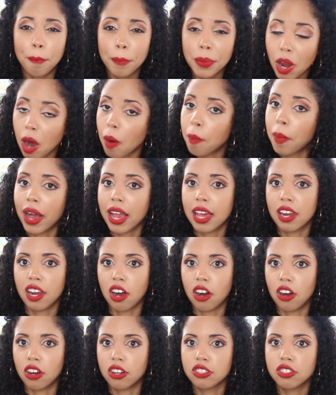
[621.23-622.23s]
Not by a
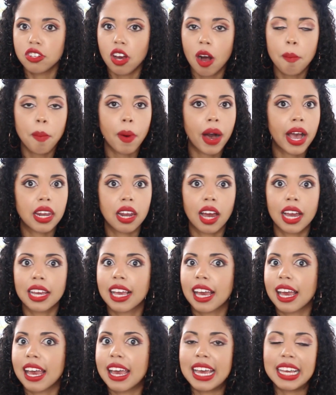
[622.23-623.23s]
lot, not by
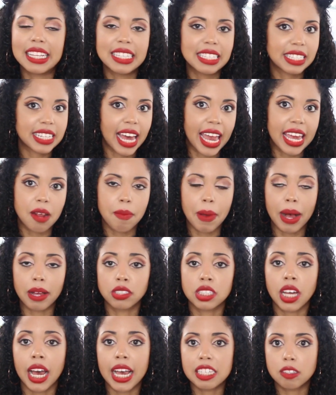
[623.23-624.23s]
like insane
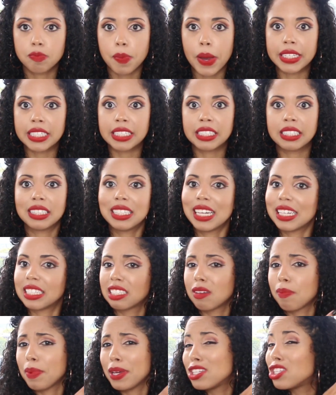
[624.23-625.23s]
amounts. I expected
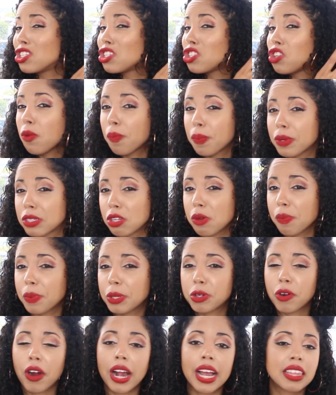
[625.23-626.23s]
this to be
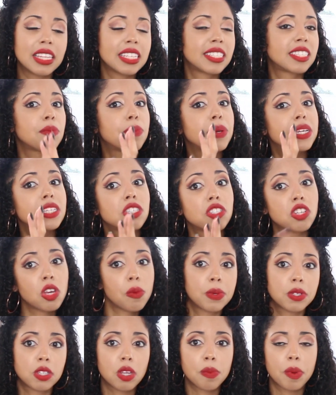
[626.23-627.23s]
super dry and this to be
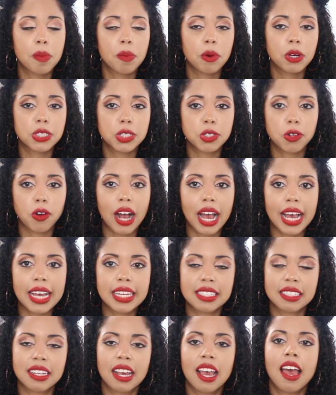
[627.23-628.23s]
super
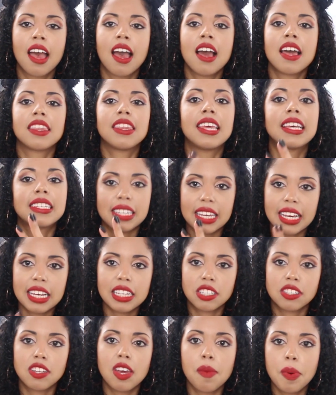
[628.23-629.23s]
moisturized. This
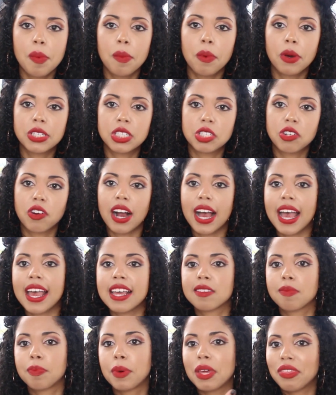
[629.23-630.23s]
is super
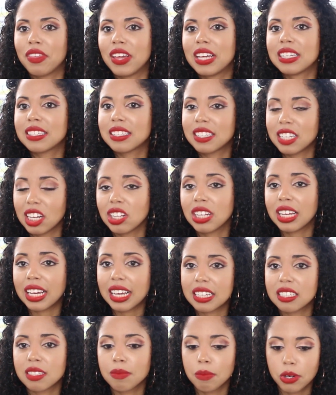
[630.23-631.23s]
moisturized, but this still
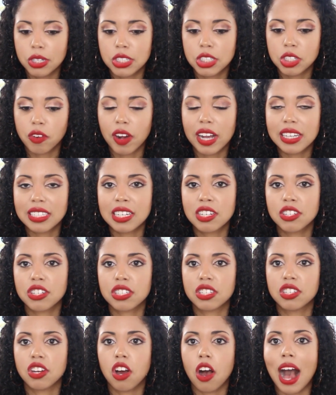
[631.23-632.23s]
is moisturizing,
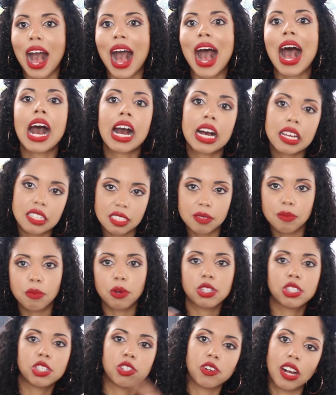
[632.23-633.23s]
just not as
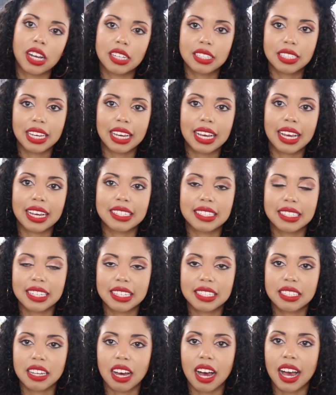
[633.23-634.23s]
moisturizing as
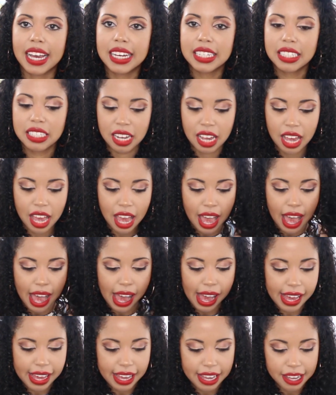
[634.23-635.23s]
this side.
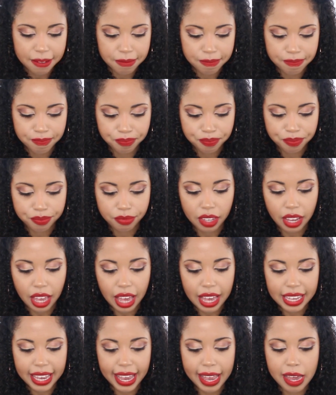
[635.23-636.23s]

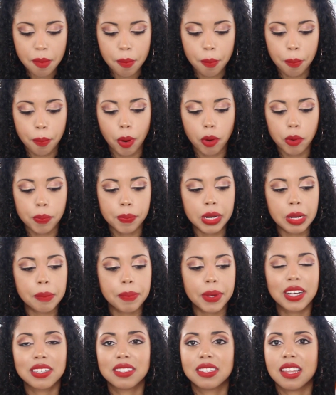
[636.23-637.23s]
Again, probably
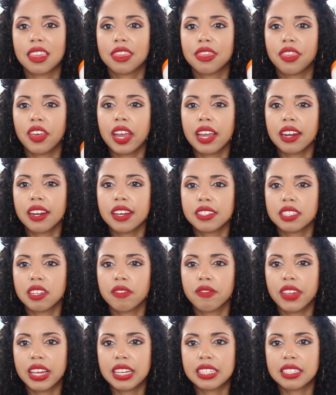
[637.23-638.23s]
because the thickness
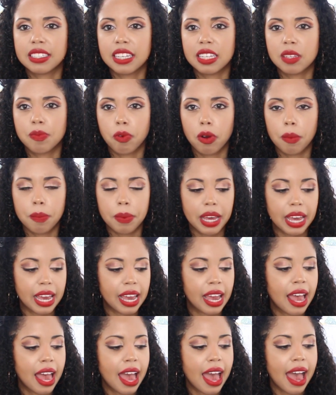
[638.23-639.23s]
of this
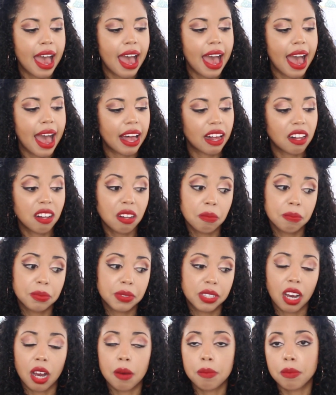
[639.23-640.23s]
probably
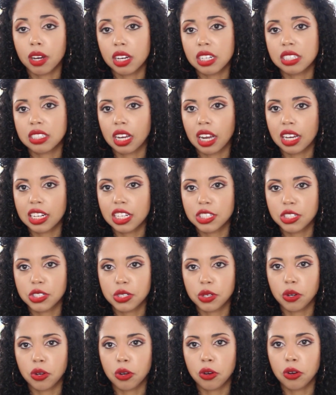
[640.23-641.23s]
helped, I'm not entirely
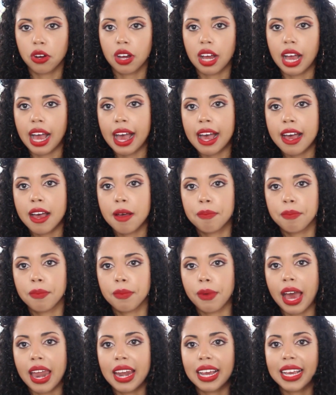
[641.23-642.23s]
sure.
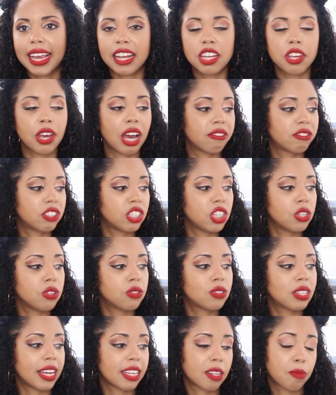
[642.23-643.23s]
And again, you have to
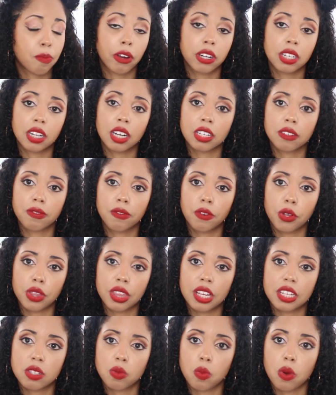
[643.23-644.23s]
use less product
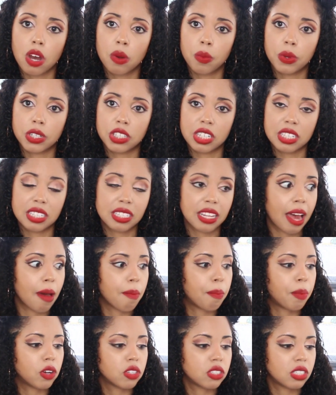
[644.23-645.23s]
for this one, which is
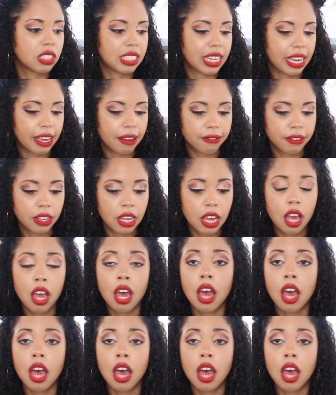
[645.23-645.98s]
a positive.